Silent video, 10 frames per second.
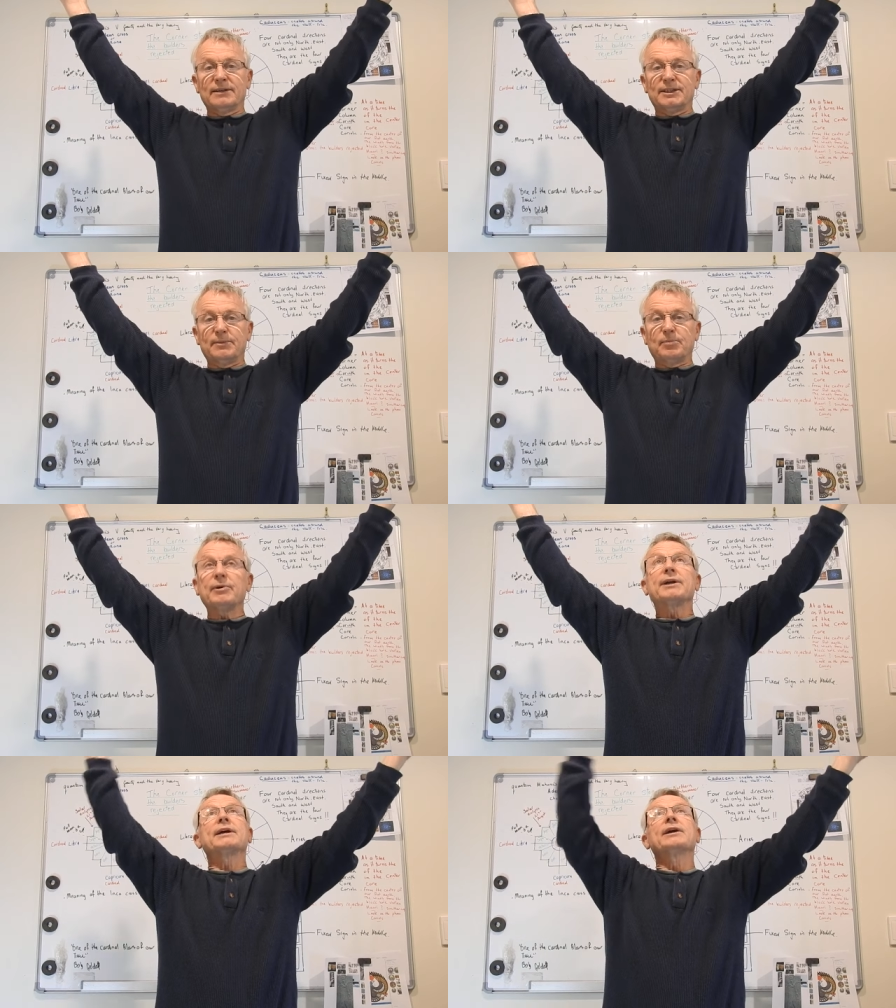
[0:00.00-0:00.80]

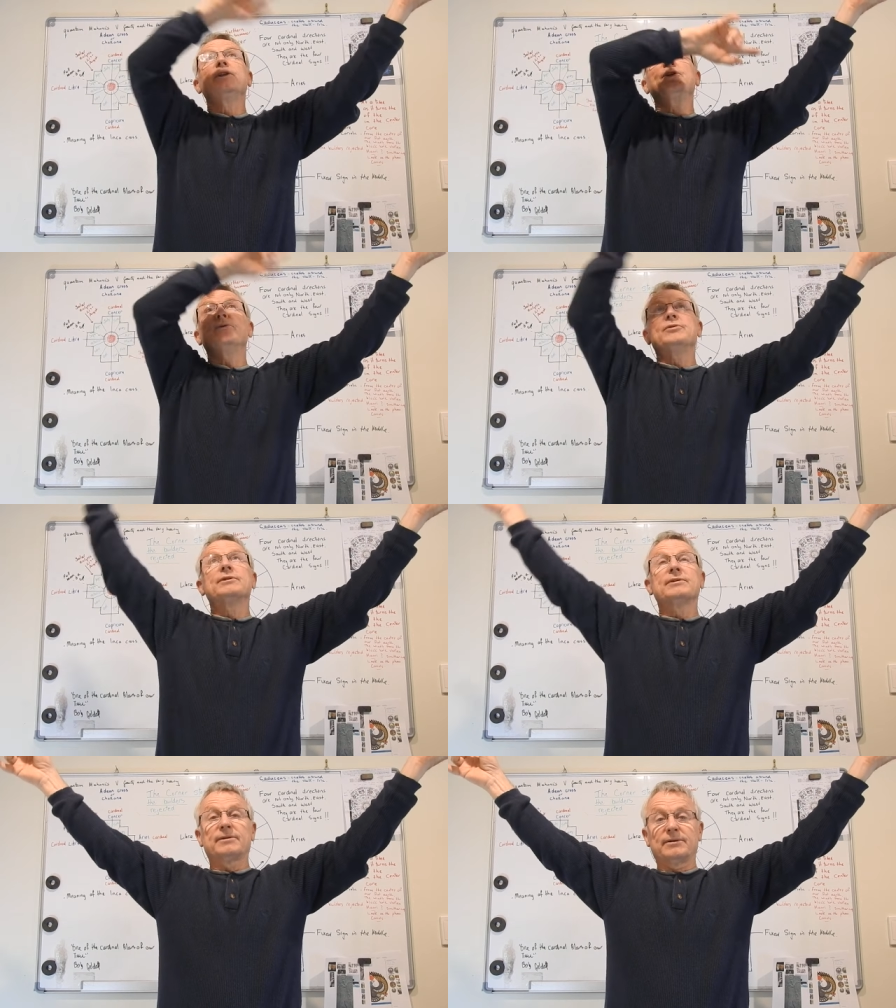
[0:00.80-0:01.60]
separating
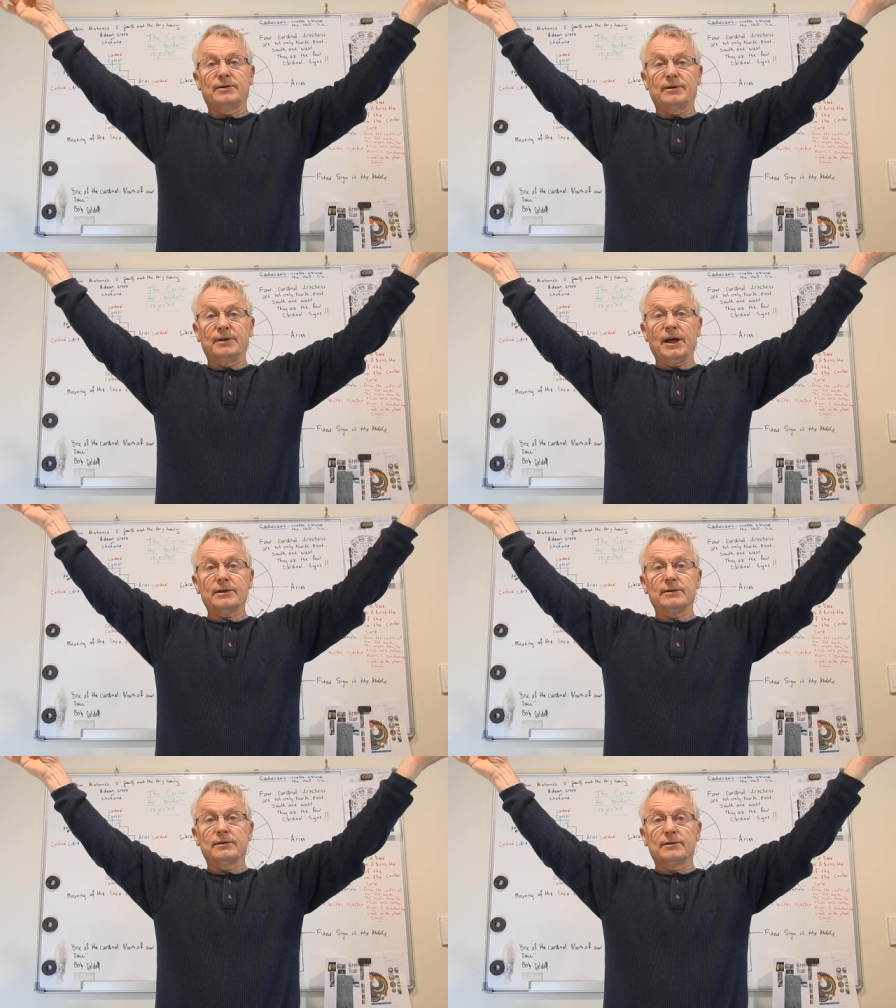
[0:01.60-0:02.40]
Newt,
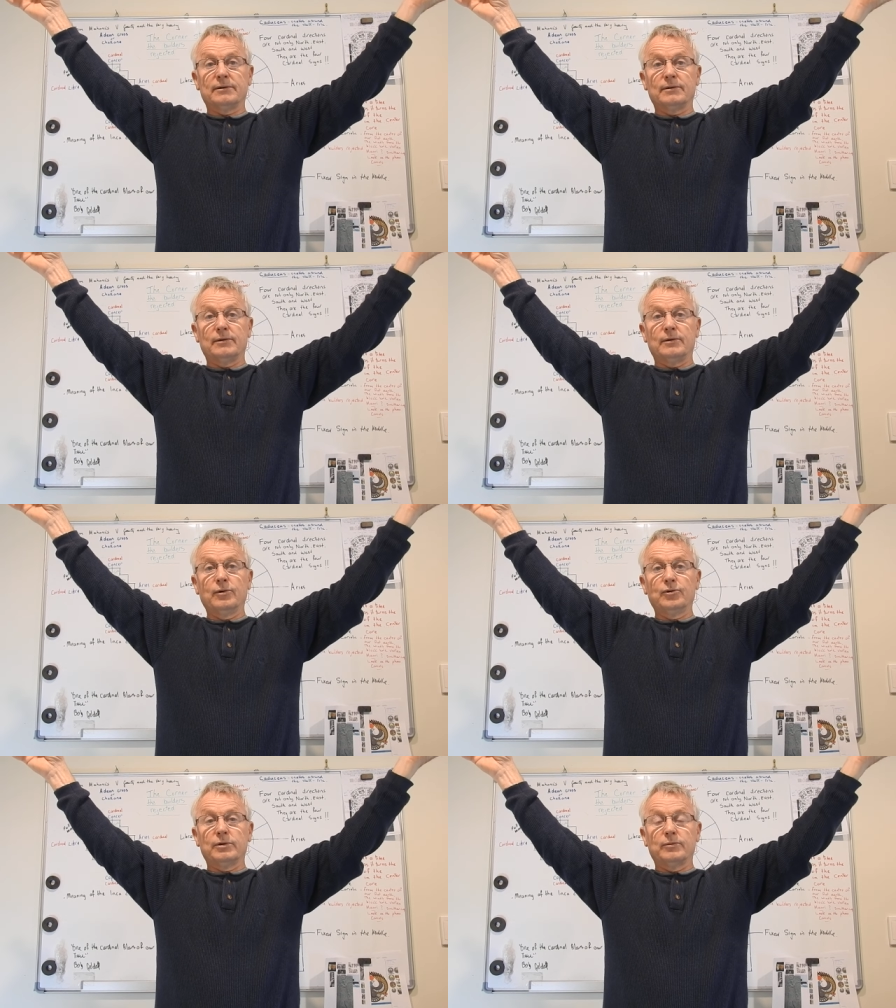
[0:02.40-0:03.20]
Nut,
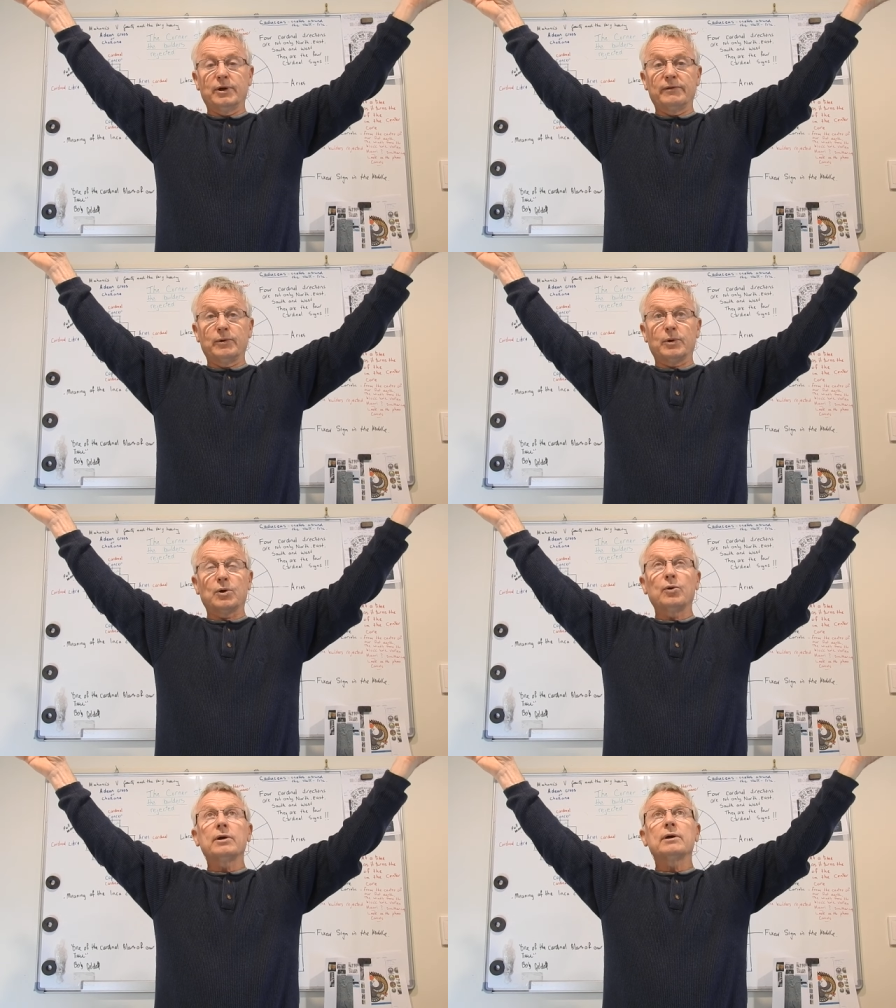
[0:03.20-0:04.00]
Nut, whatever you want
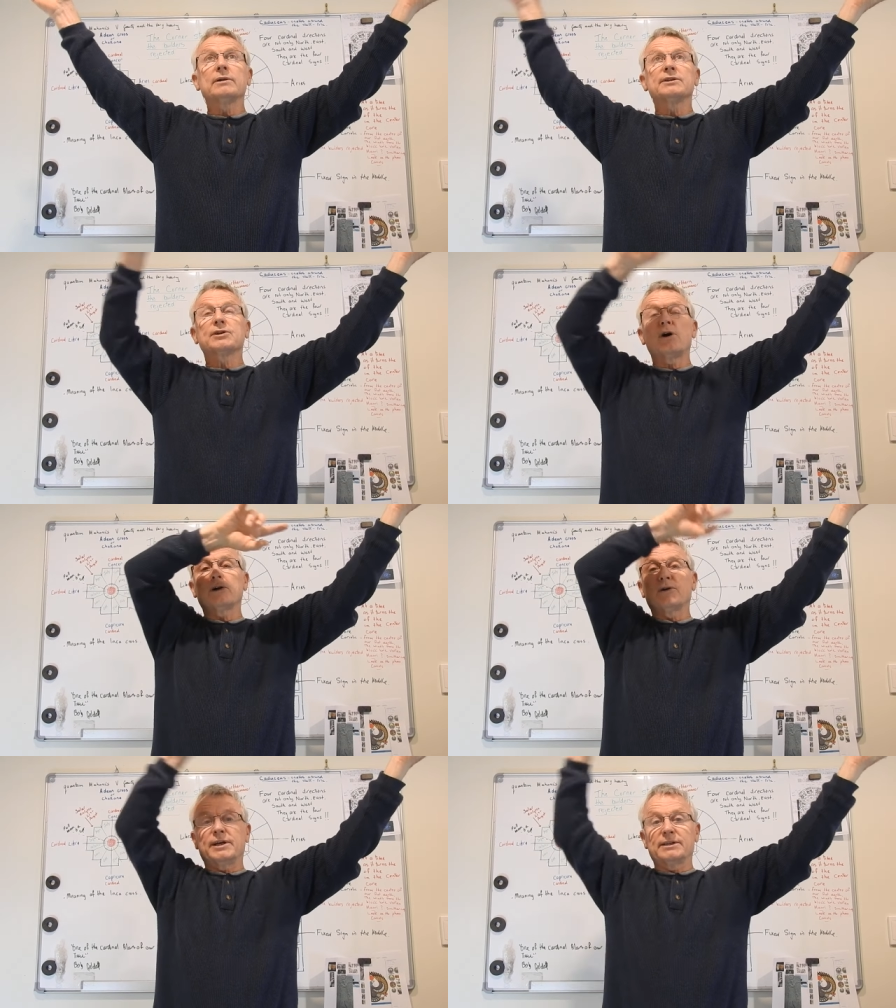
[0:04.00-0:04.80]
to call it, sky
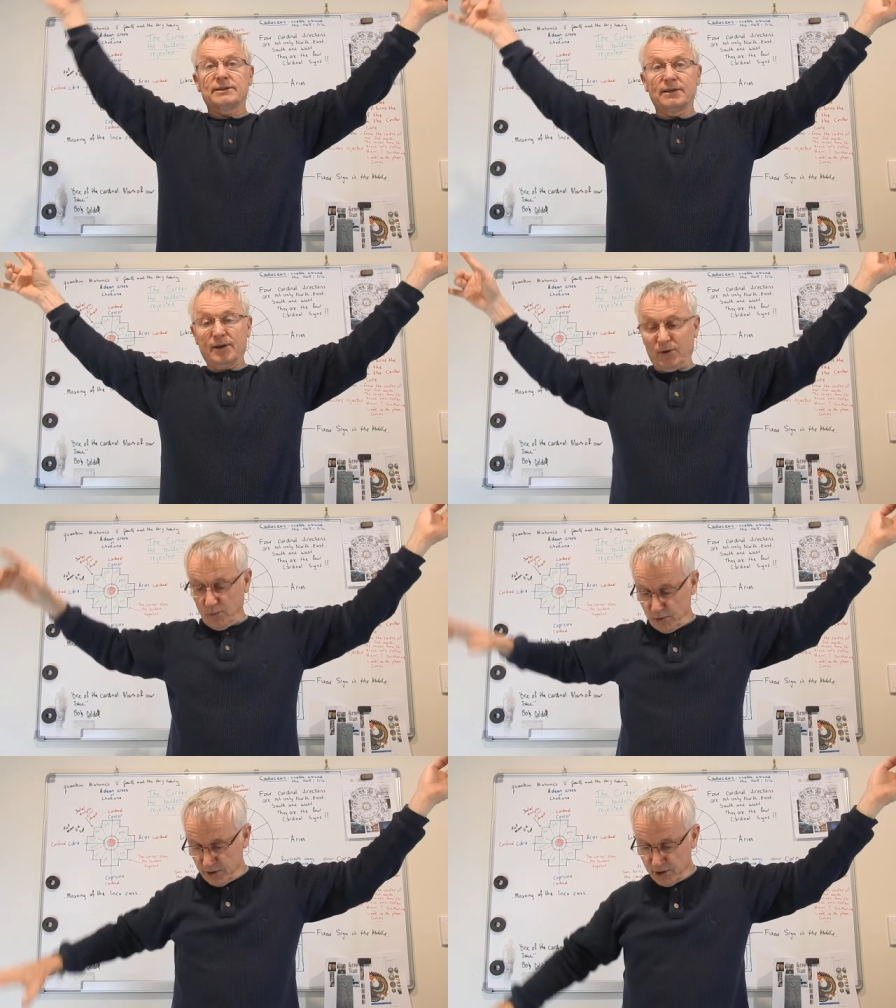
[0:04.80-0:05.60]
goddess,
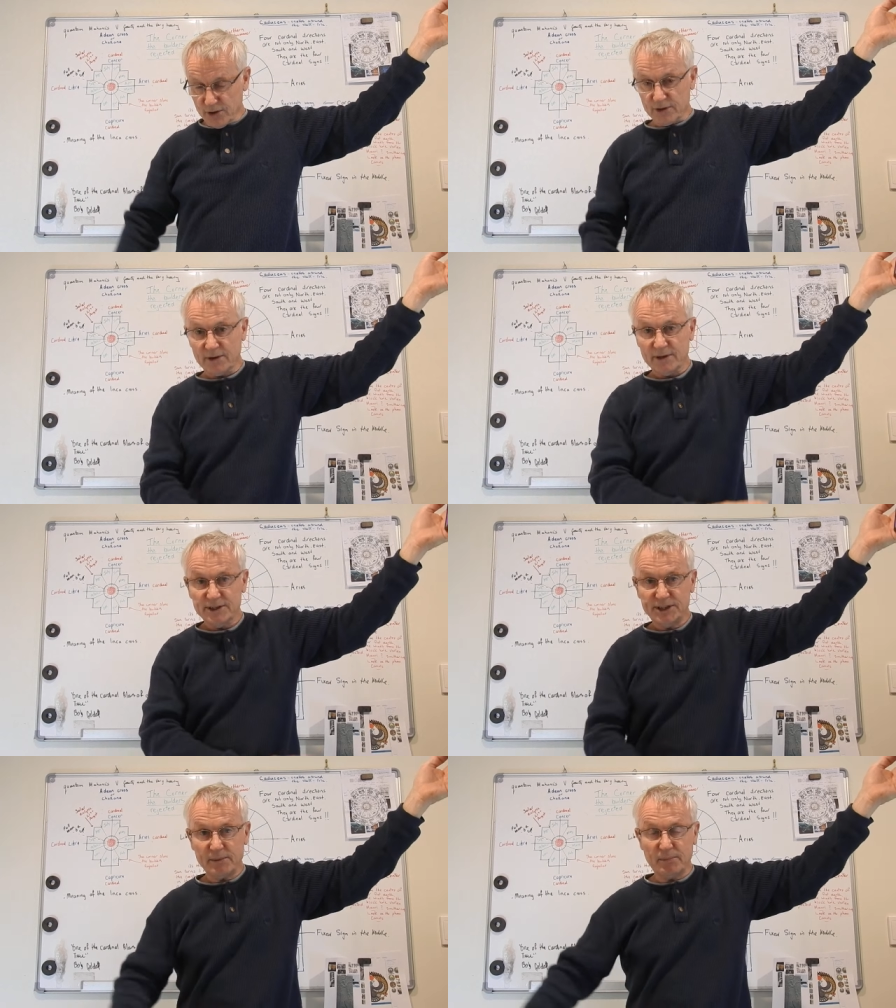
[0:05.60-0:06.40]
with Earth,
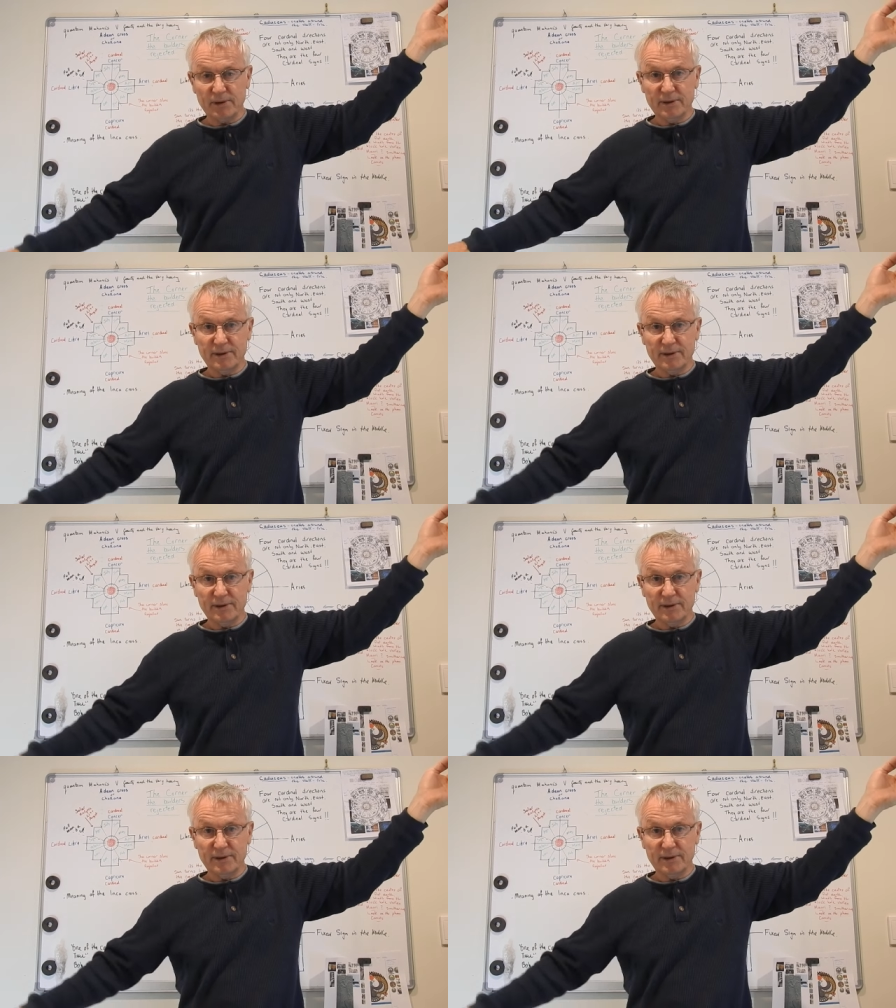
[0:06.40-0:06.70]
Geb.